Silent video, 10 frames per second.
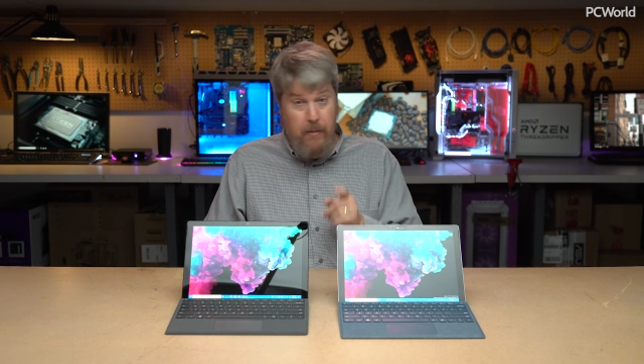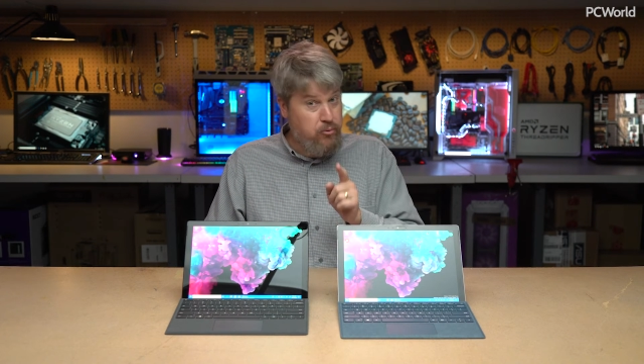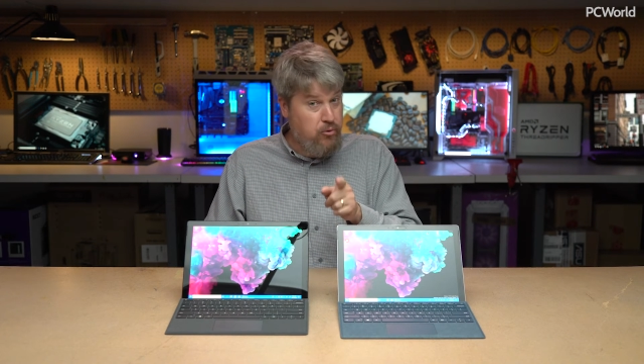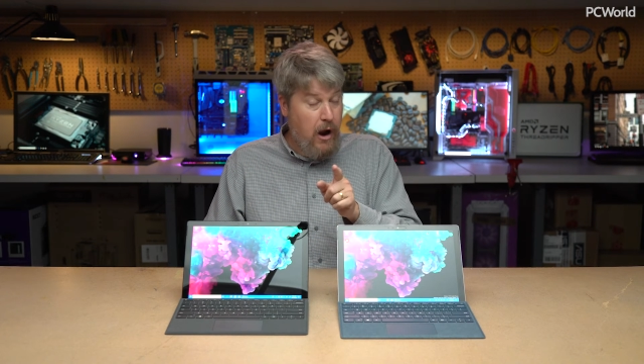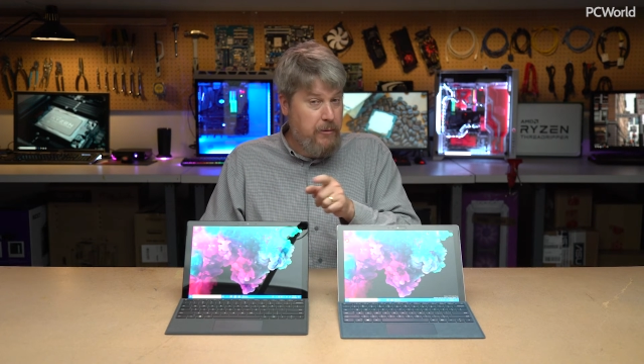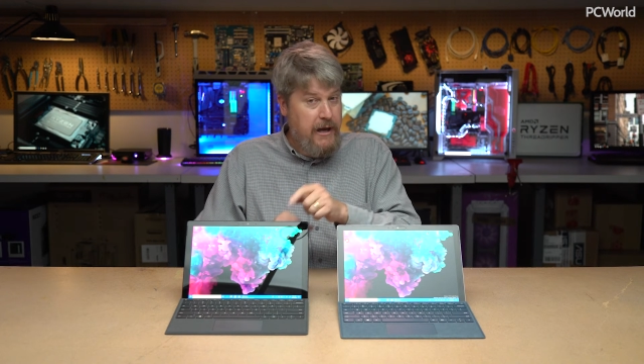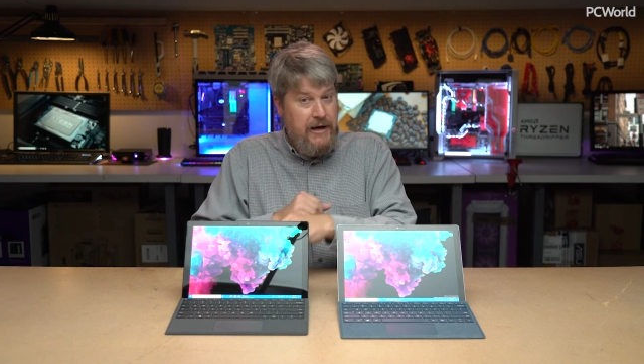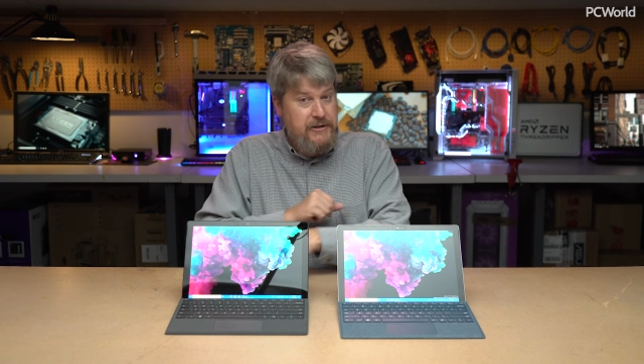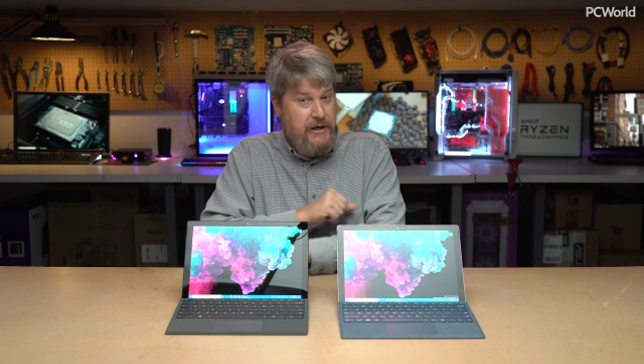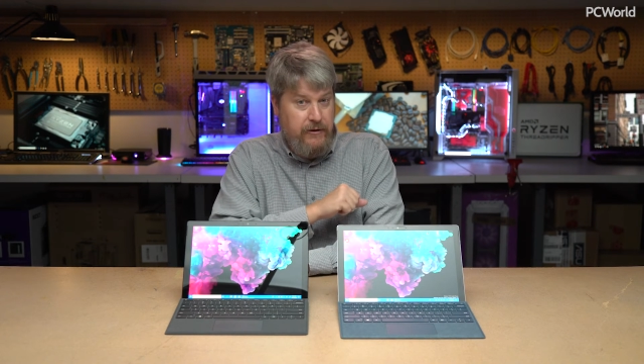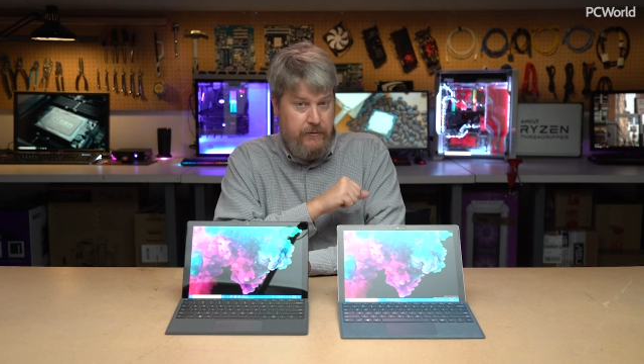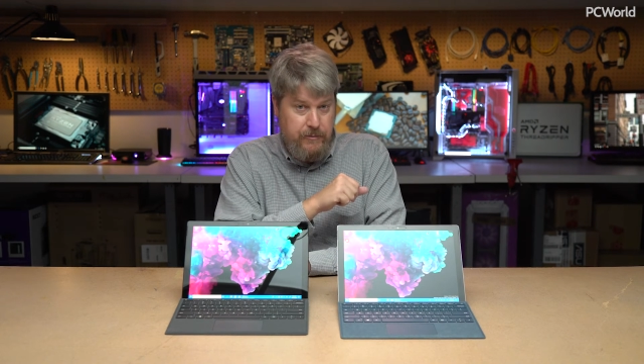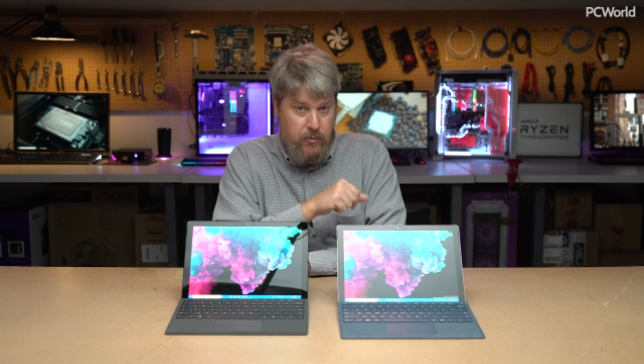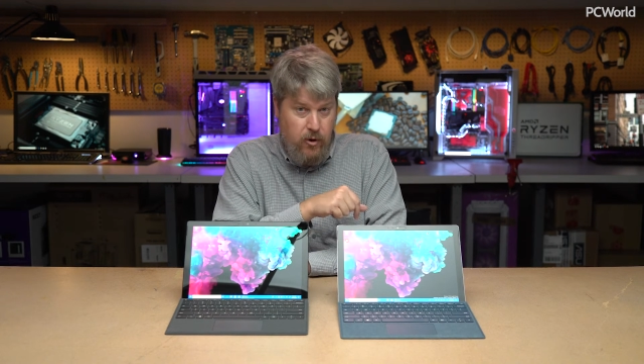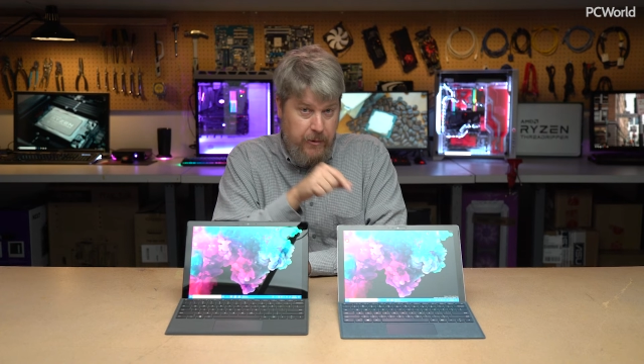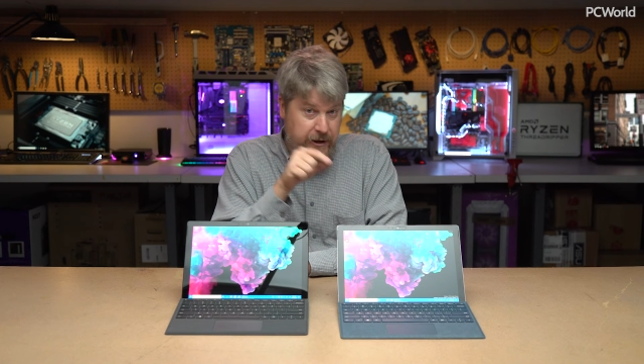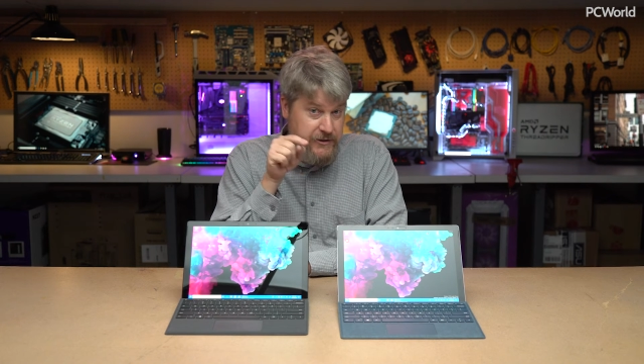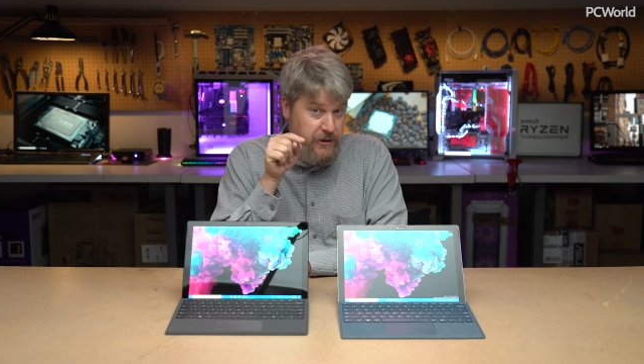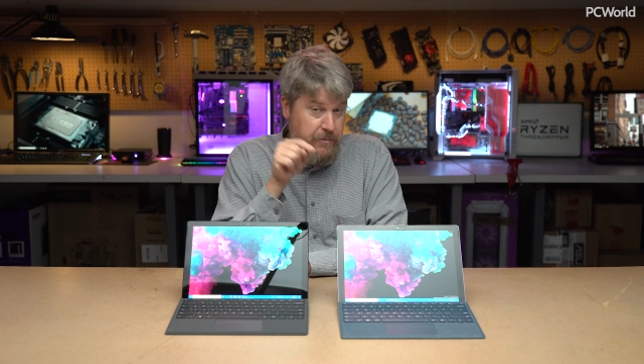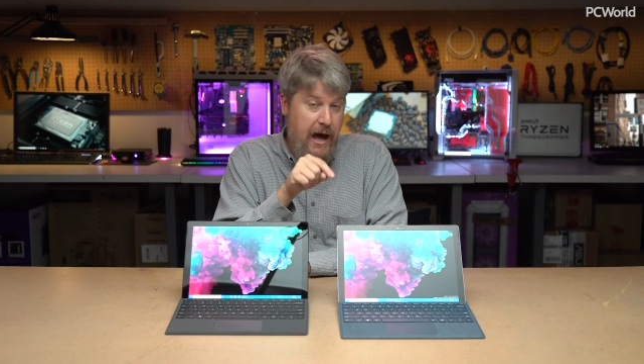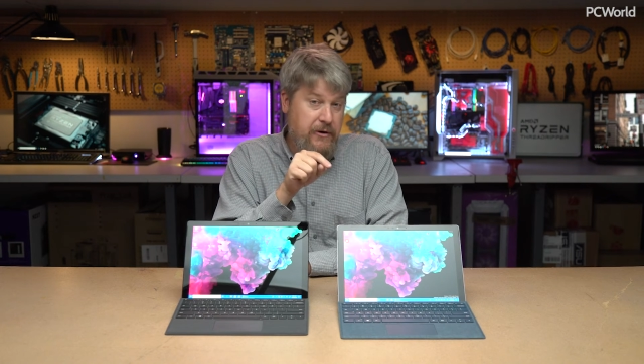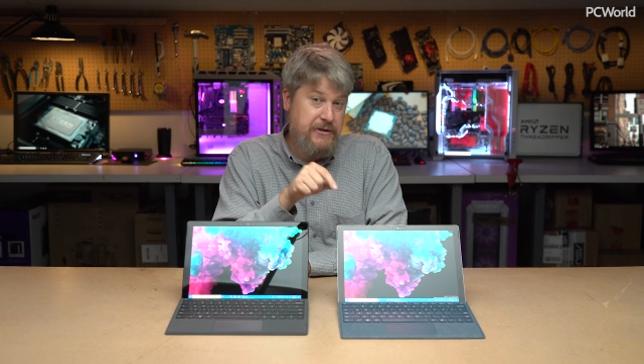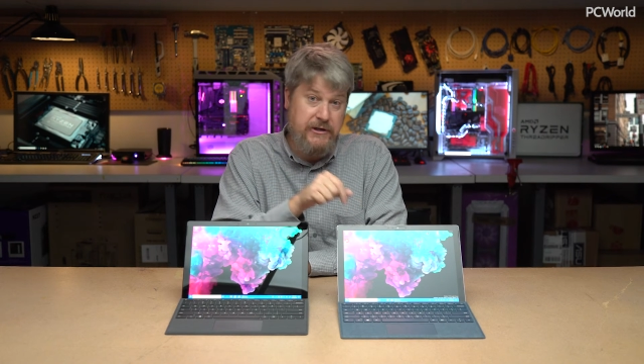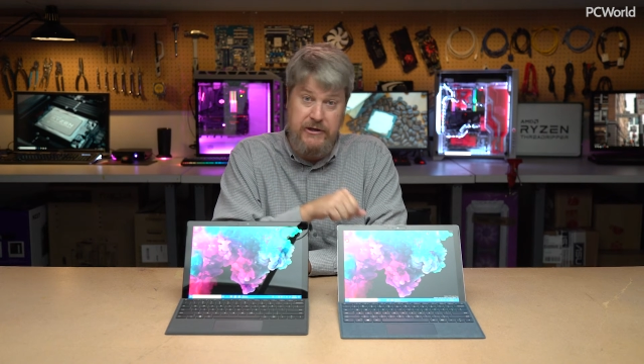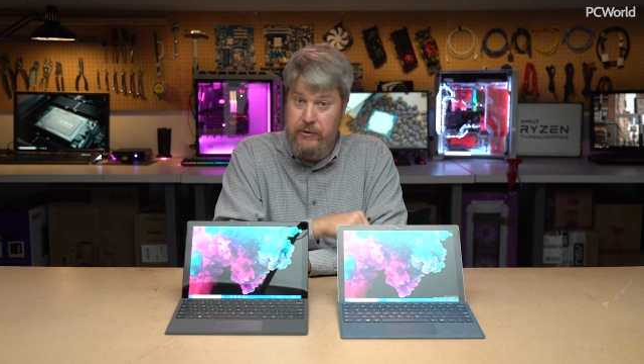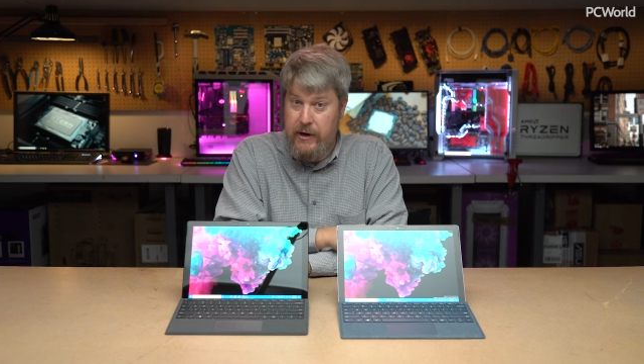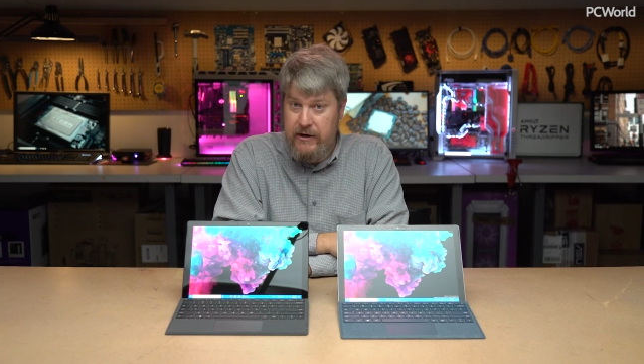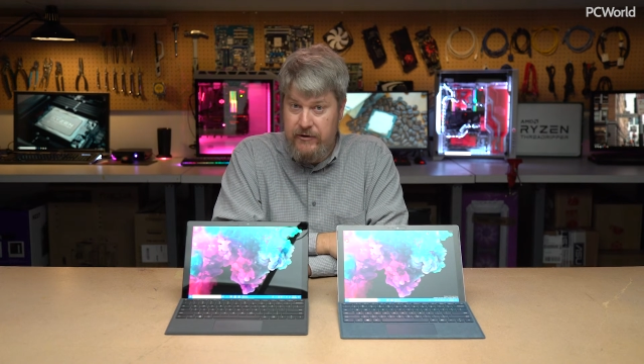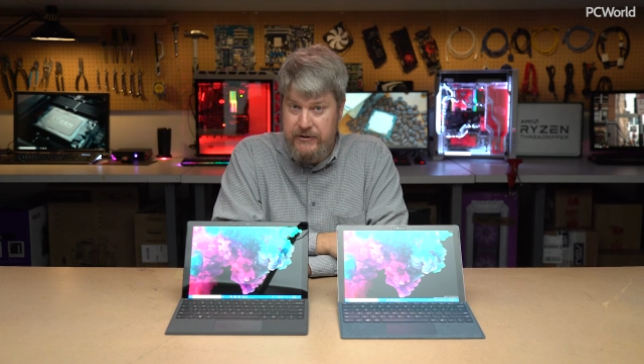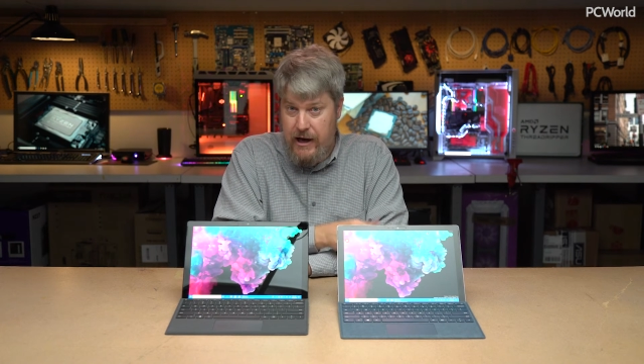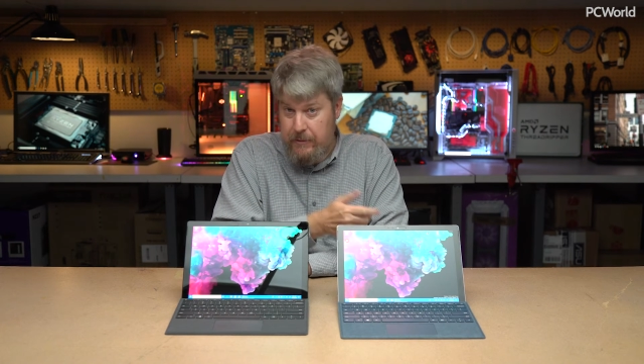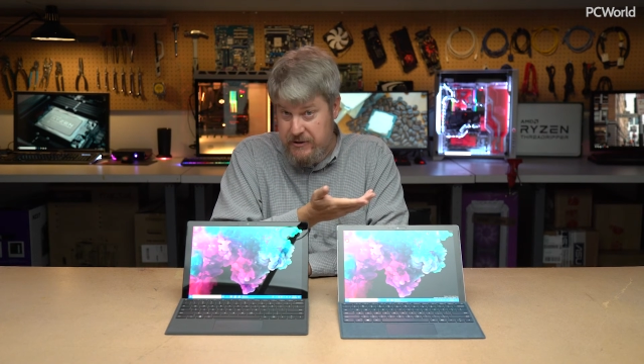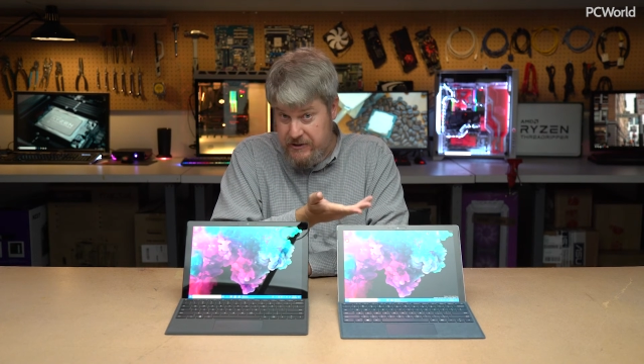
Probably actually a little bit more because your battery is going to degrade over time.